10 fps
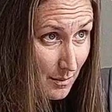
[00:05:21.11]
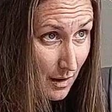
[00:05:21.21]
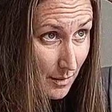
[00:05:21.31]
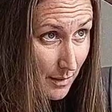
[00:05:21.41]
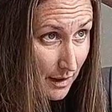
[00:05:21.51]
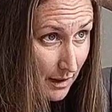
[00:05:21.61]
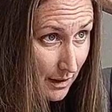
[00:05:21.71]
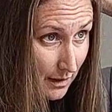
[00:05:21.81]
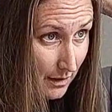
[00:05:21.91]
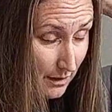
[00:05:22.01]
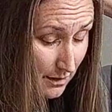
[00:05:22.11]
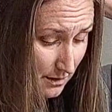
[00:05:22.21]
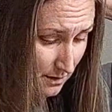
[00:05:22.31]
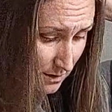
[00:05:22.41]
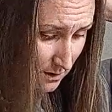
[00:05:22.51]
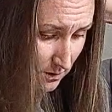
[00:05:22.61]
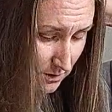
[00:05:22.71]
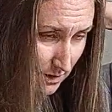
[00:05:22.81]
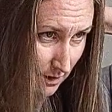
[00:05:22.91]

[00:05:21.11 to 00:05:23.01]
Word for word: of part my hair so it's